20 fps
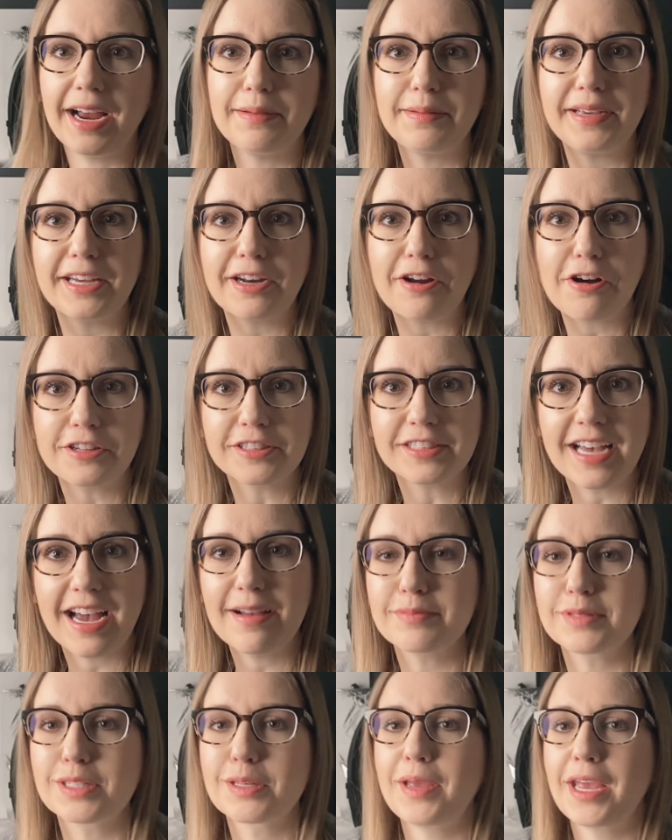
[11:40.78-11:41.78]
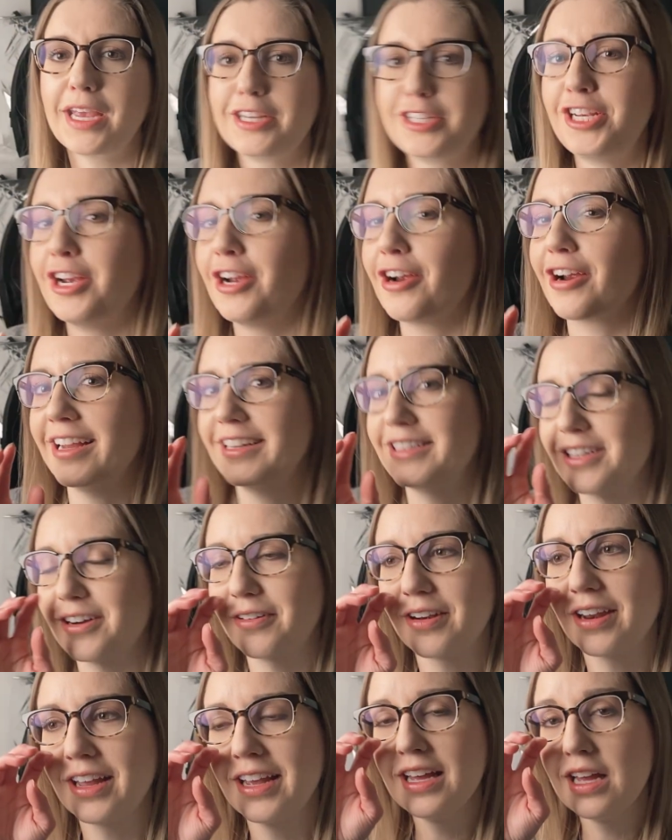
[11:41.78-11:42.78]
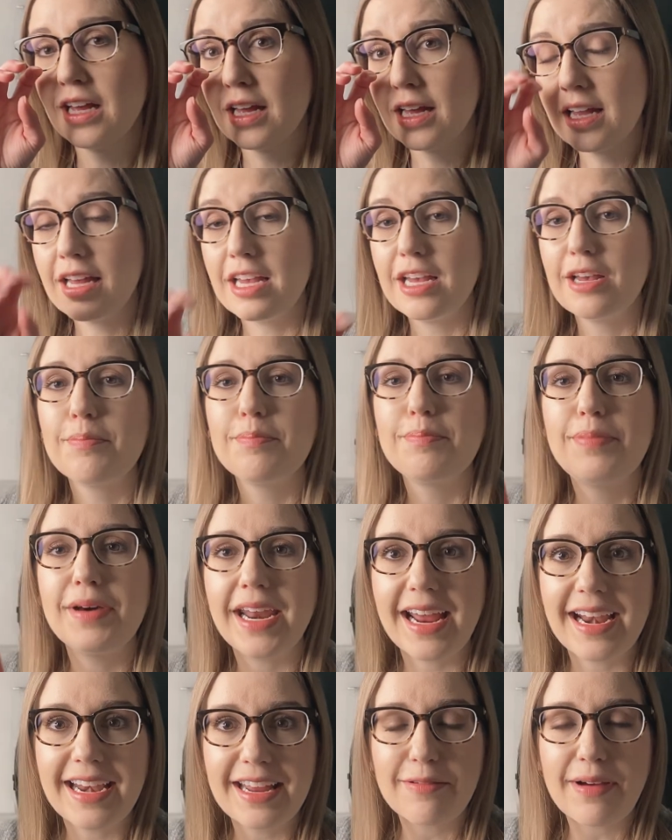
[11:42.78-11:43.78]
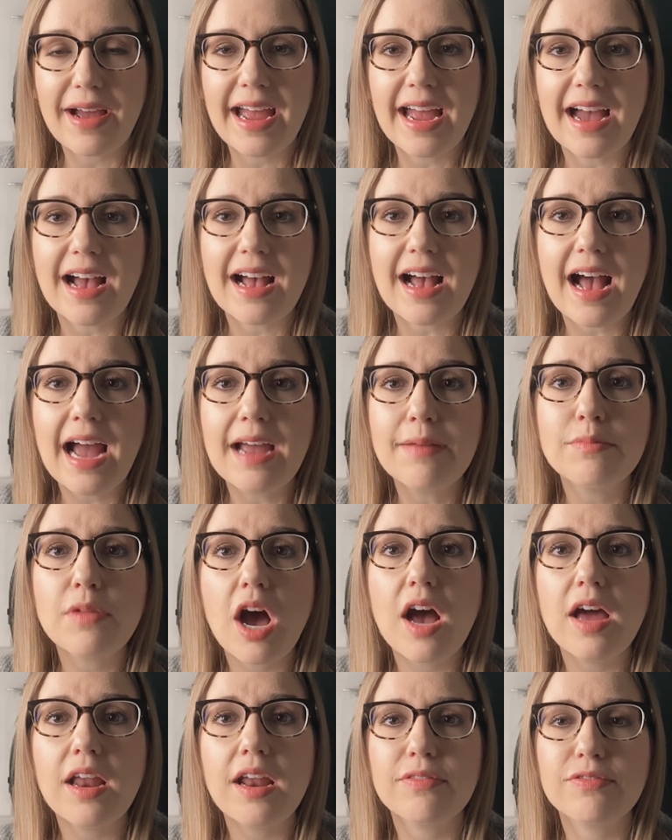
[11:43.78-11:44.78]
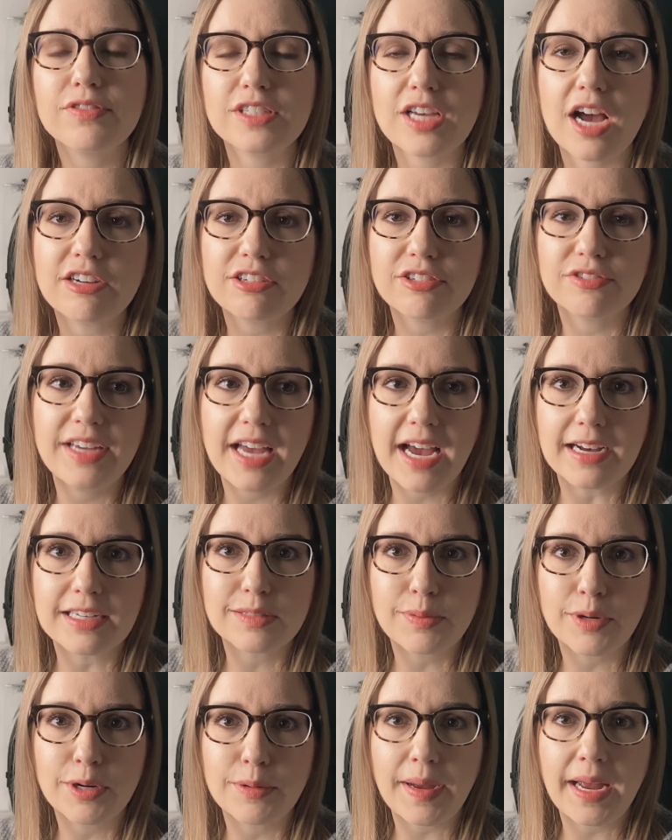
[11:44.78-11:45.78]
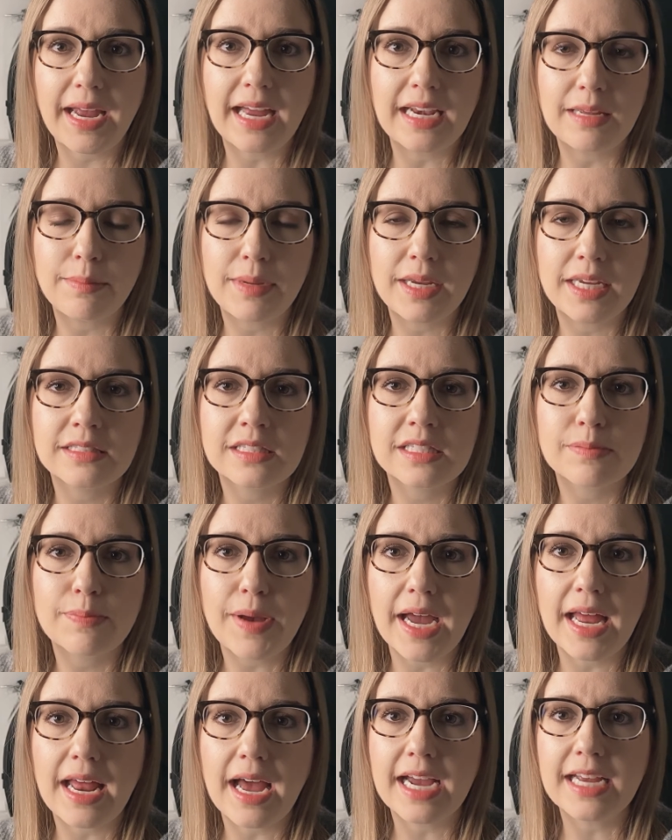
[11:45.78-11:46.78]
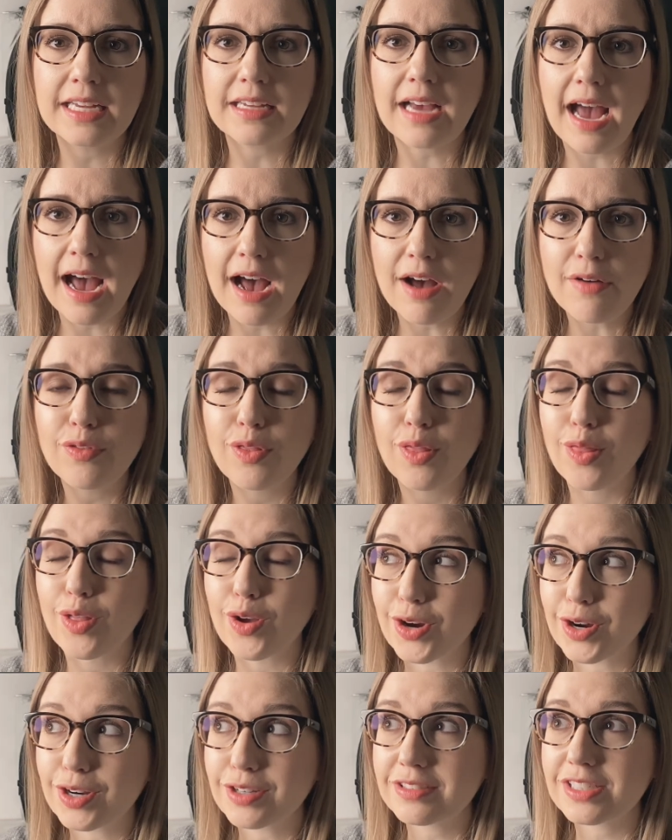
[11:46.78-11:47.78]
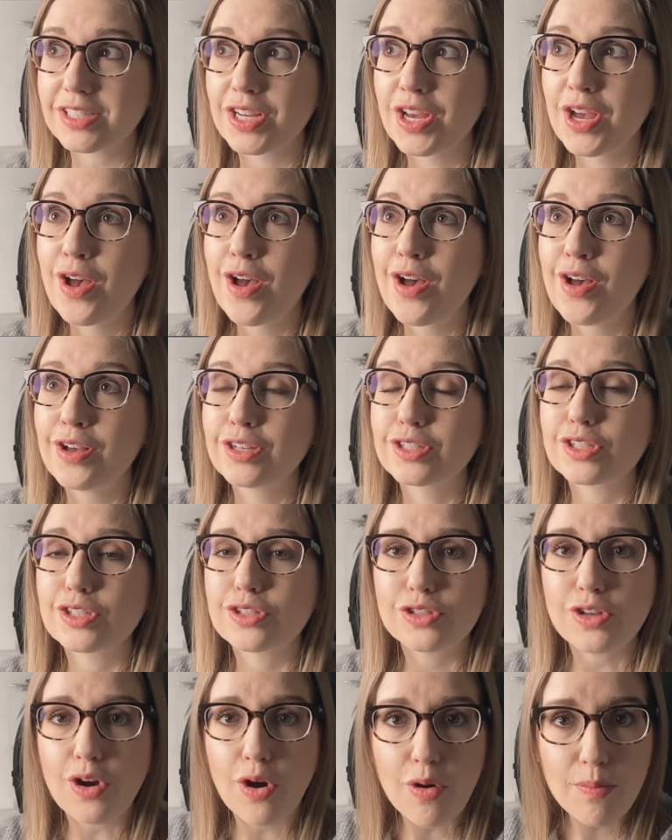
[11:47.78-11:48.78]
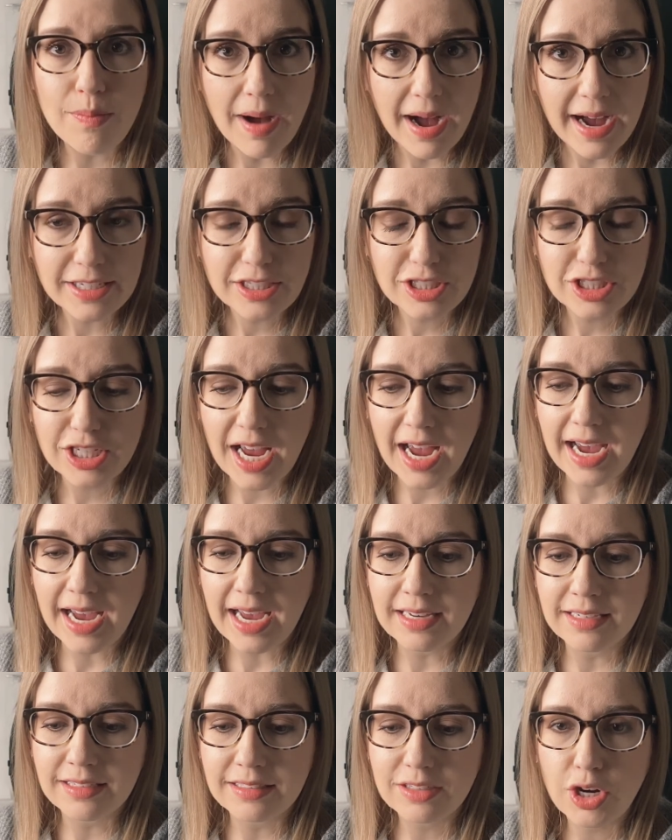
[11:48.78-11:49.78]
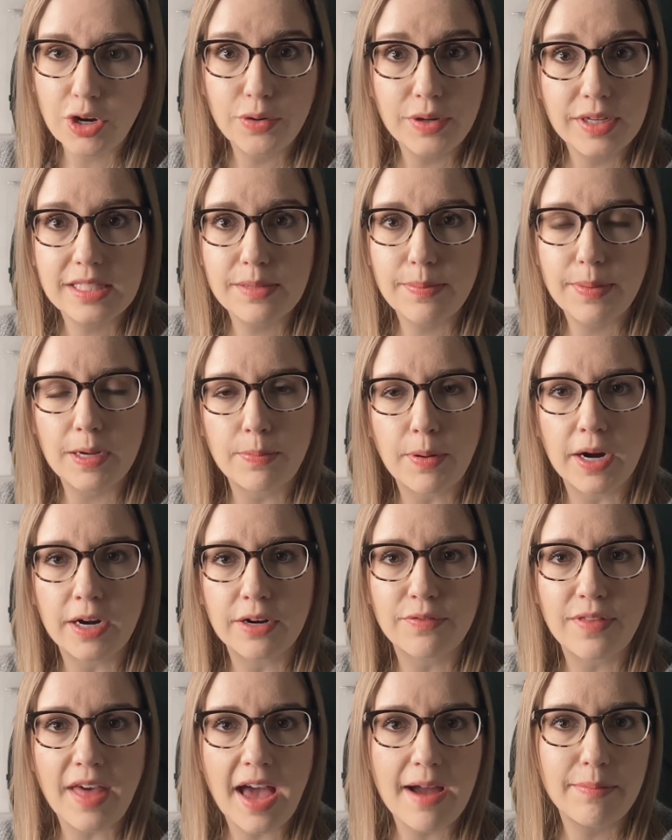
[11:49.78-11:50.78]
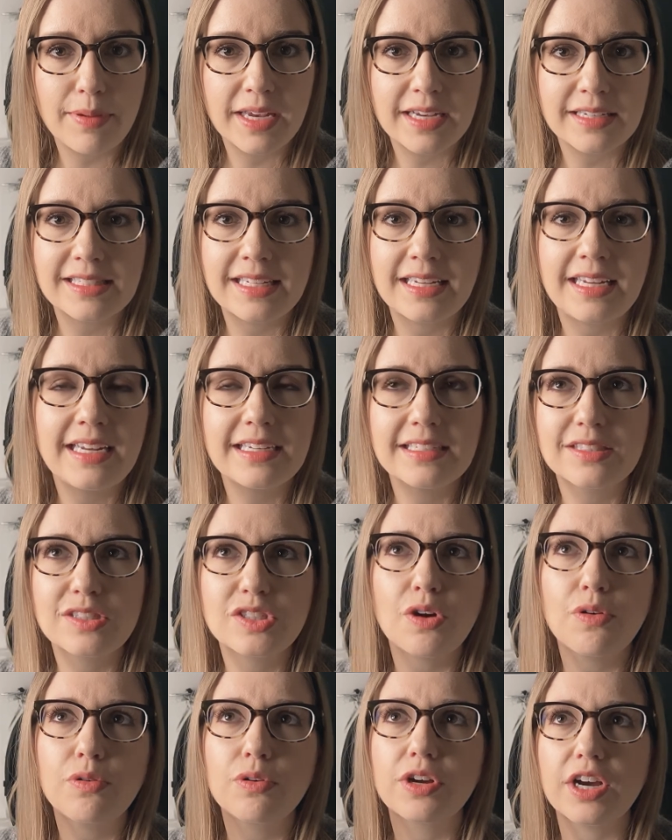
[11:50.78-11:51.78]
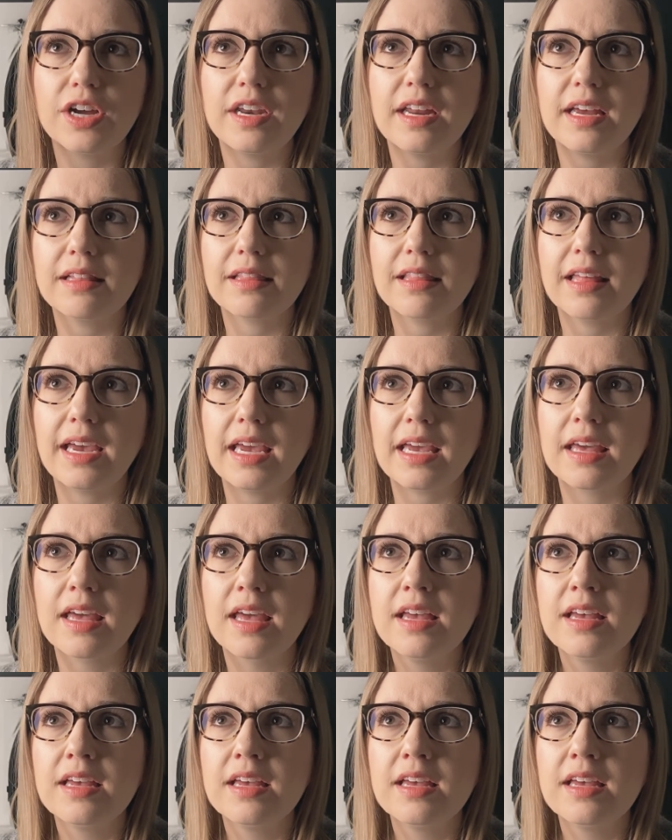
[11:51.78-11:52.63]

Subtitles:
me at all times to make sure I don't. But anyway, I'm not a photography expert by any means, but I have learned so much, and Cody's a big part of that because he is so good at, like,